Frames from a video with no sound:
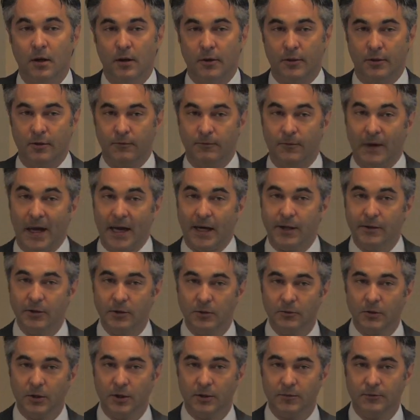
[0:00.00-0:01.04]
the
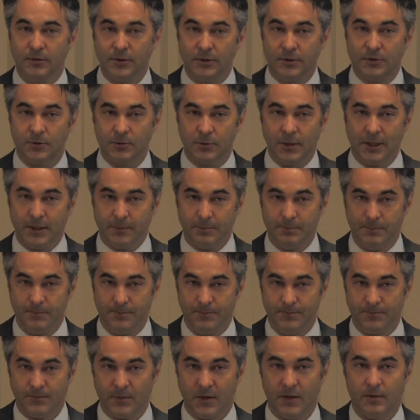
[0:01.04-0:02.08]
value of the trip
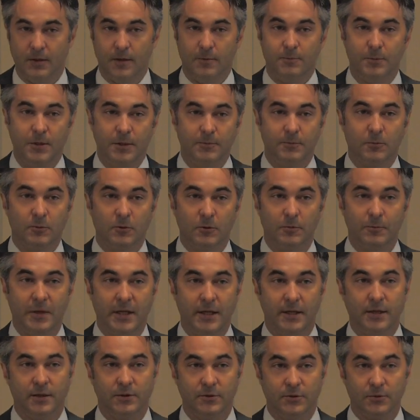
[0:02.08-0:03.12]
that people will
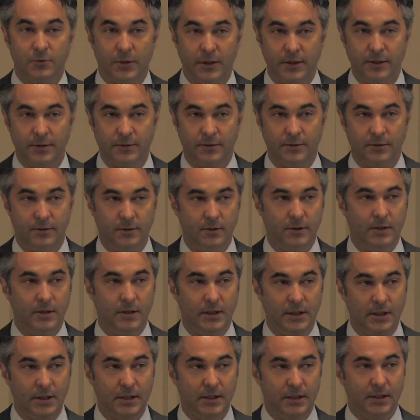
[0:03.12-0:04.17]
make in
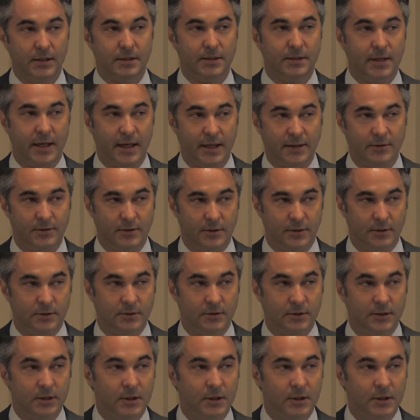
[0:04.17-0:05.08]
a taxi